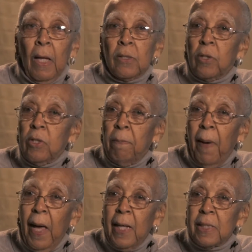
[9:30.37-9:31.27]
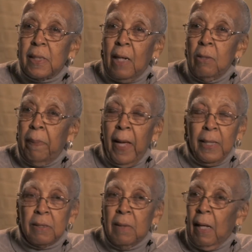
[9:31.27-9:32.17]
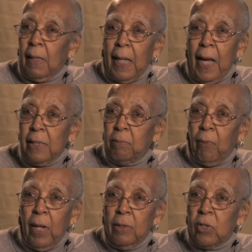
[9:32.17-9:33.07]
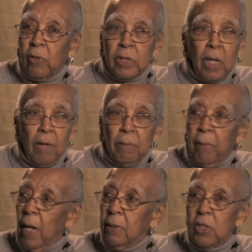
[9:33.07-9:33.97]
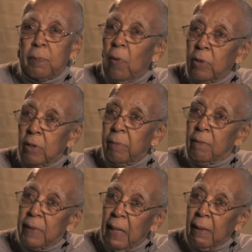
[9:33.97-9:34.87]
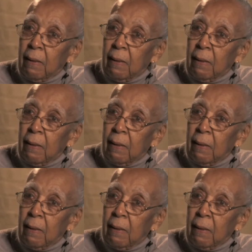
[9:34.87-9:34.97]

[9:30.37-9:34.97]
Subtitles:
So you passed Lyons Brown and George Gardner Brown, and you spoke to them every day.